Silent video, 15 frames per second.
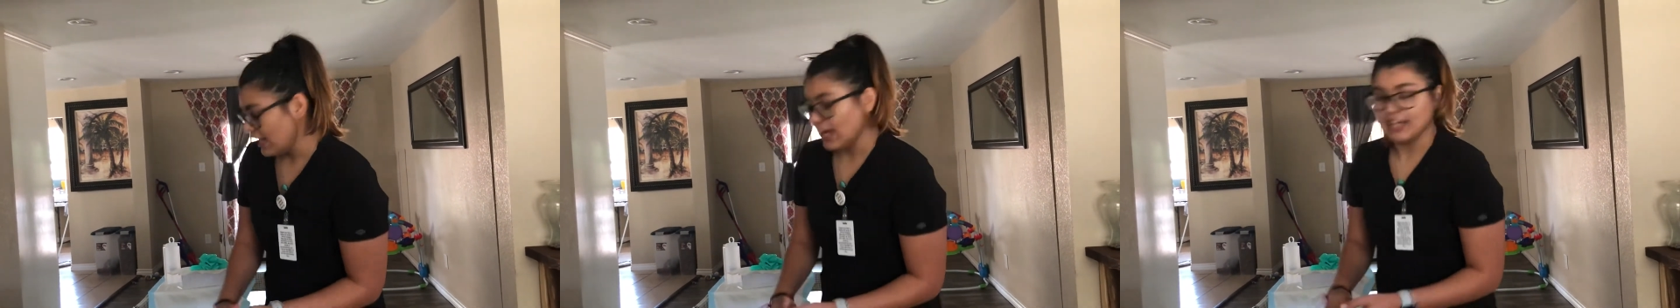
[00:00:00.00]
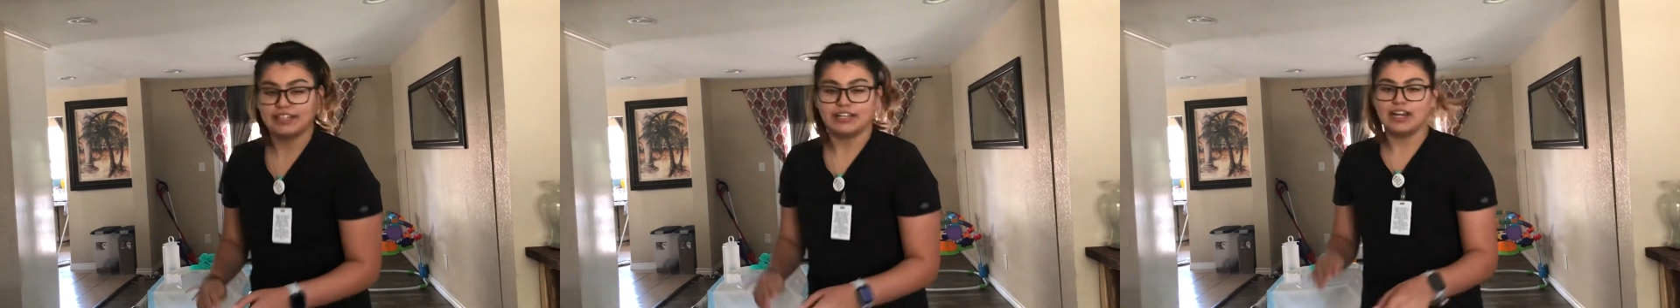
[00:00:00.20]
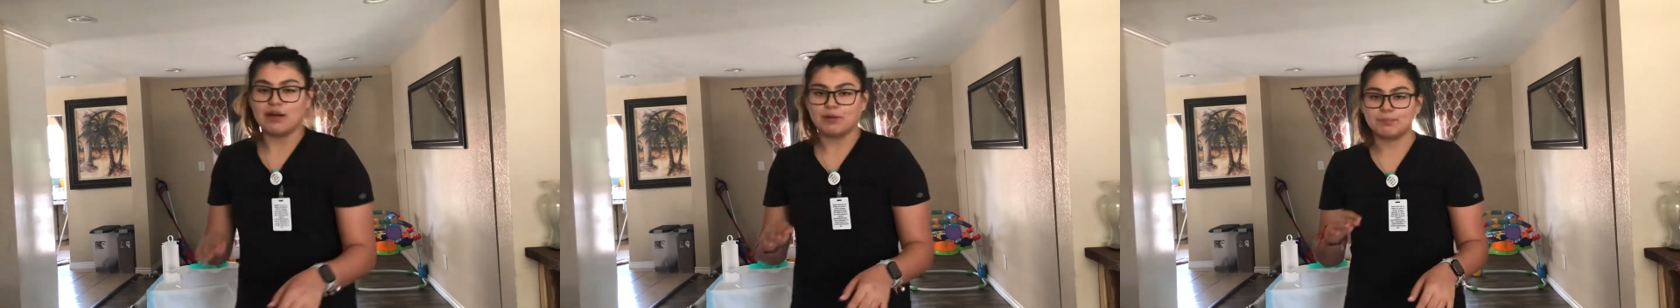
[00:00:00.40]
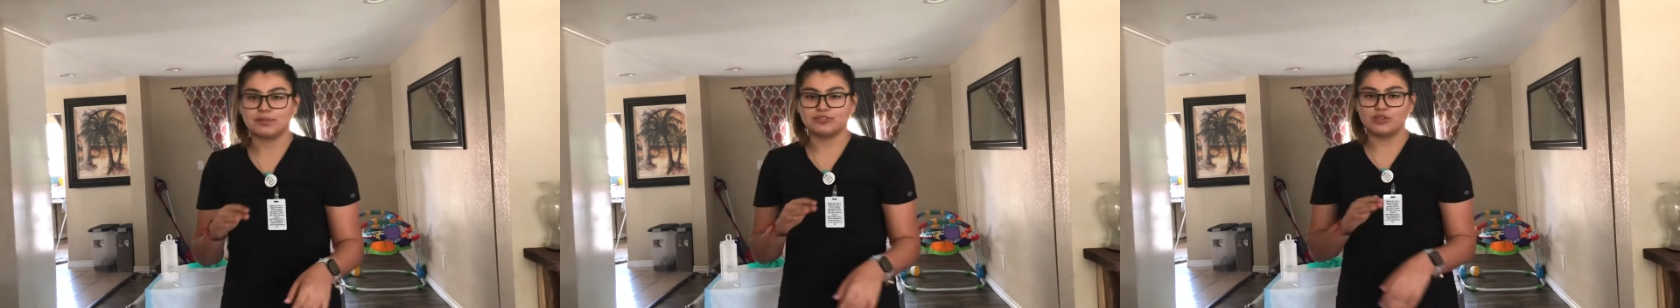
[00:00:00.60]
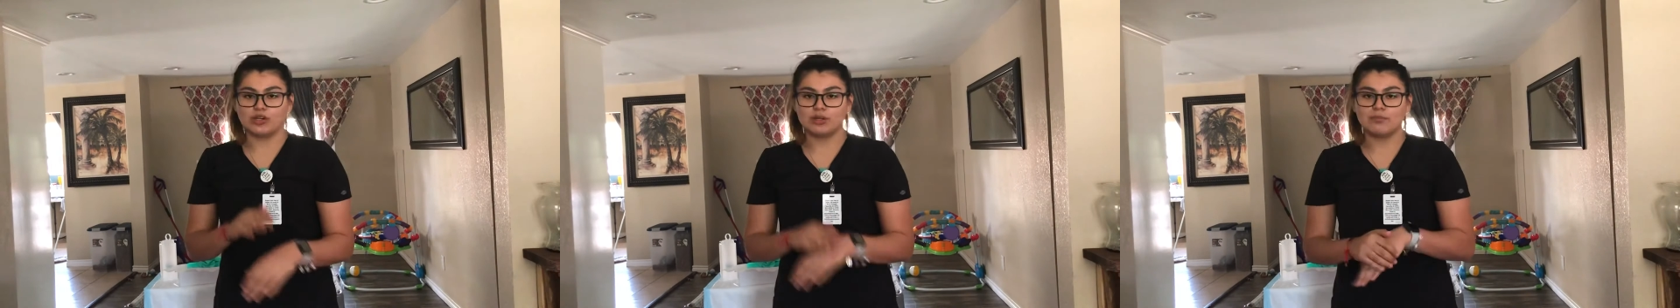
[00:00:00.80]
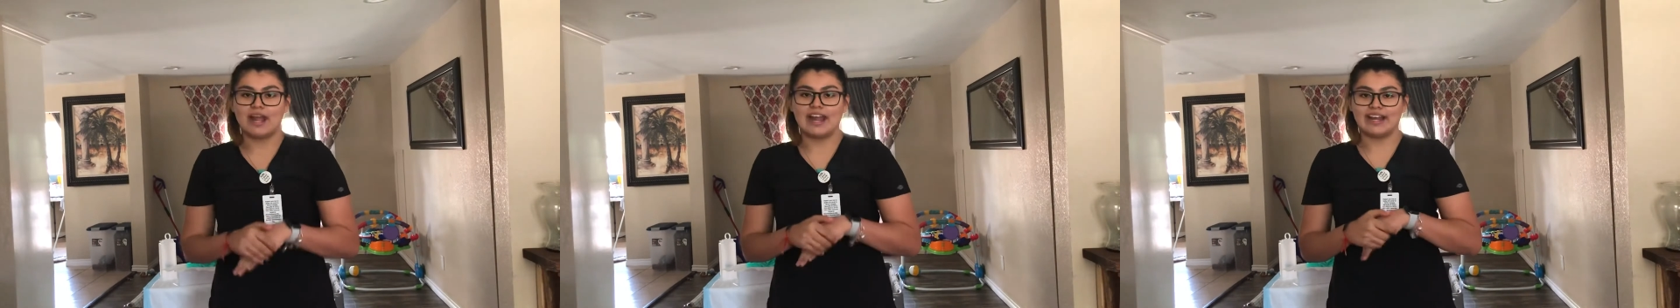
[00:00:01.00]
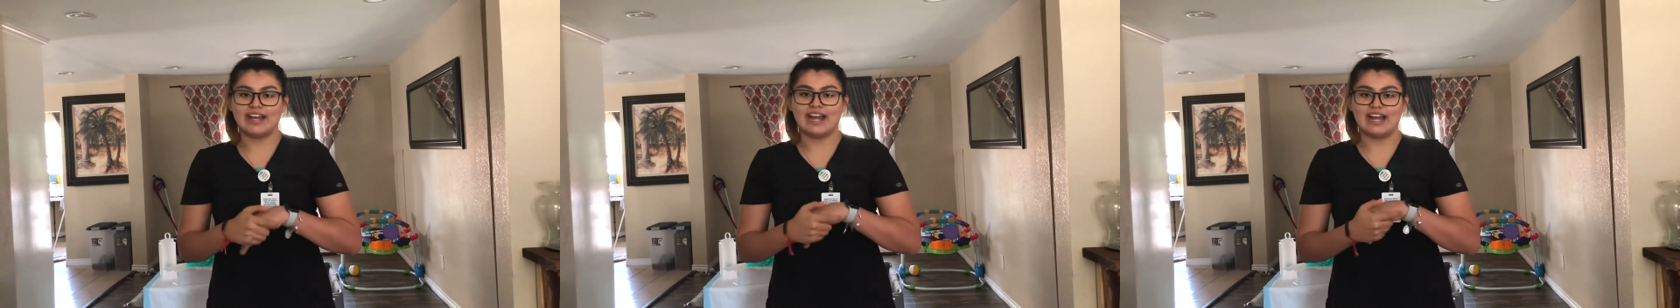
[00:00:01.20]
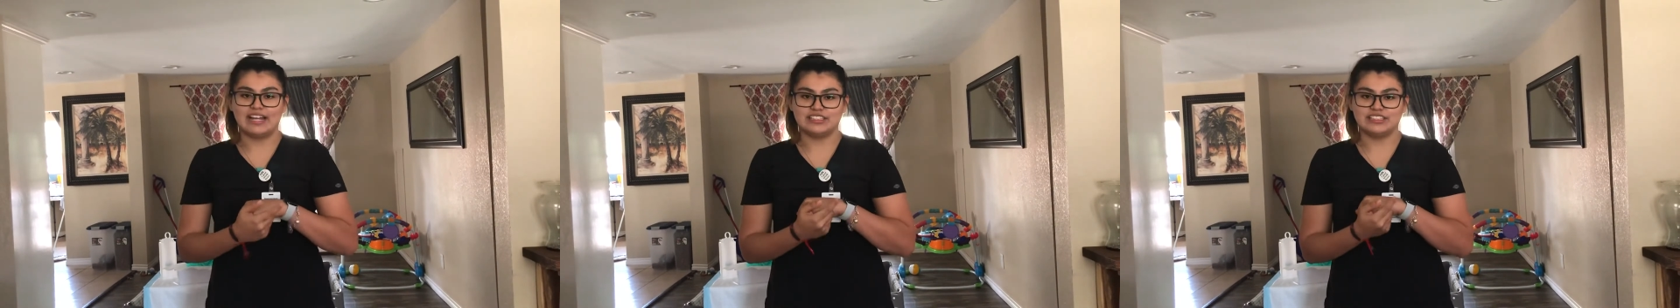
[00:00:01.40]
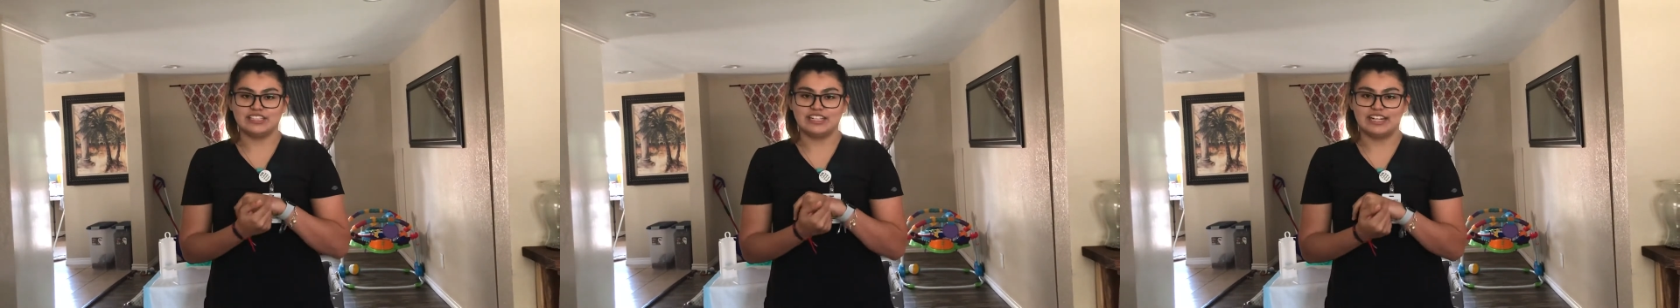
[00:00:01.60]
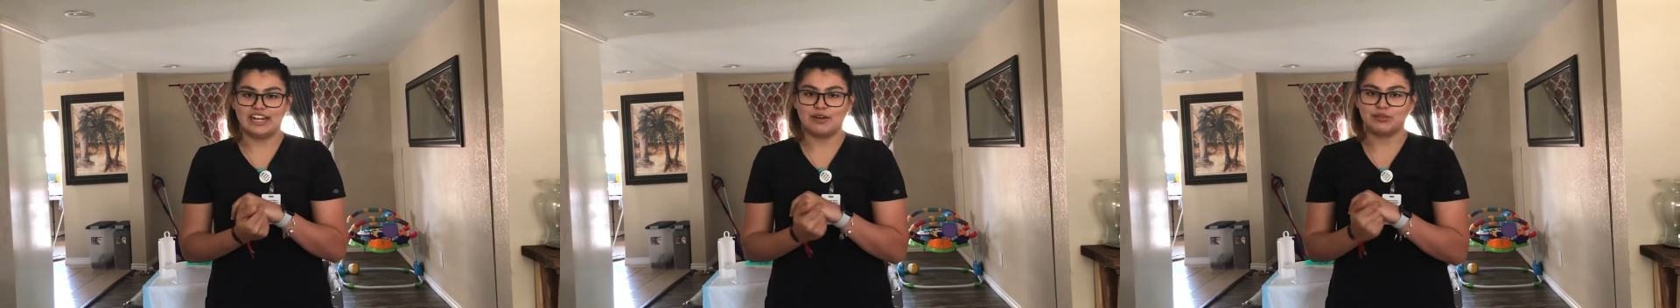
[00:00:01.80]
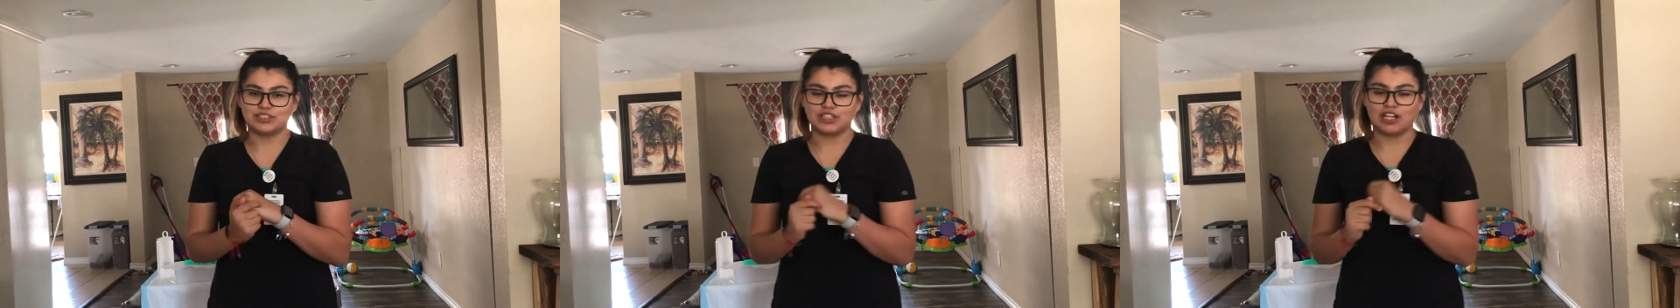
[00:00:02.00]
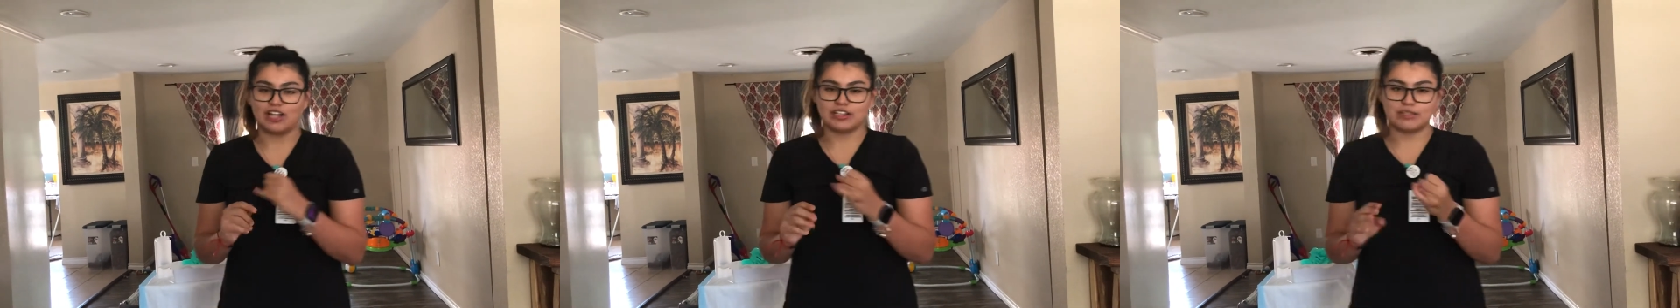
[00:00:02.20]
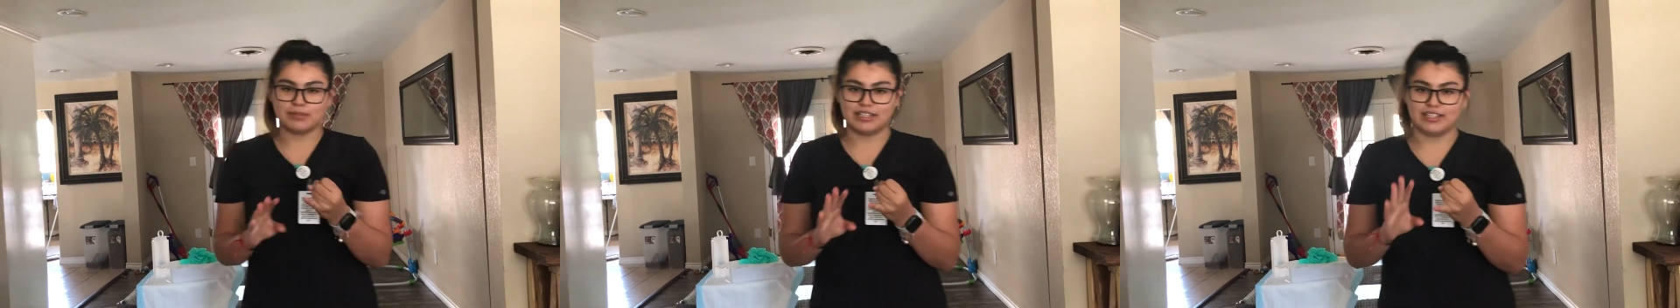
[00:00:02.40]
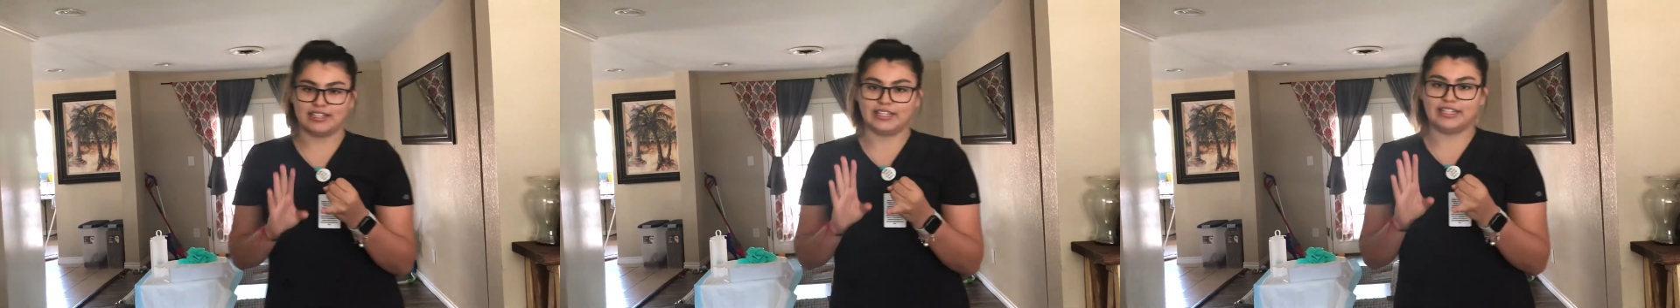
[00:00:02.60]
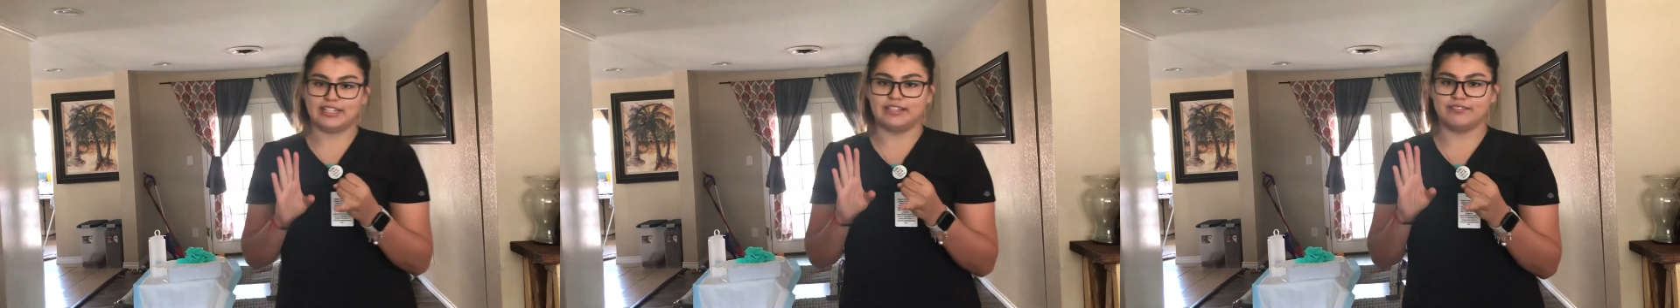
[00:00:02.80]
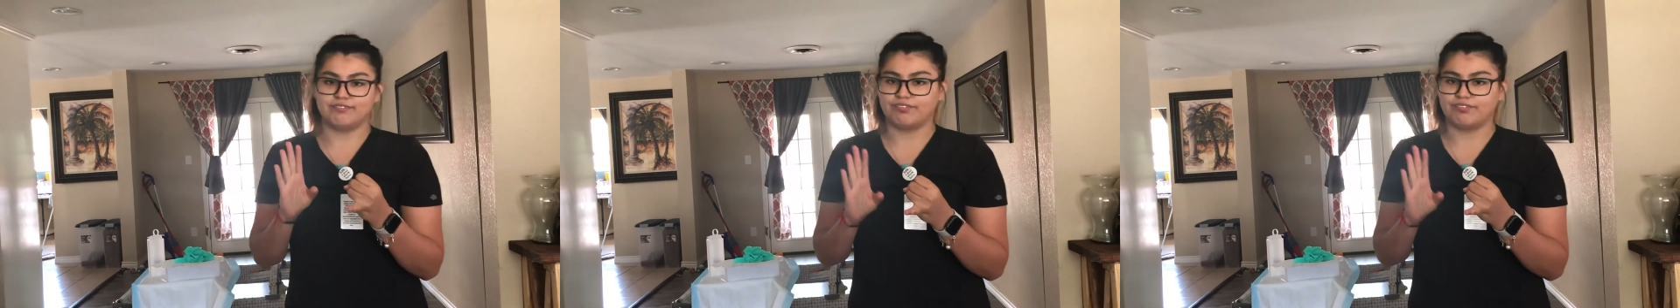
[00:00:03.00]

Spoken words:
And then I would perform hand hygiene, and I would document any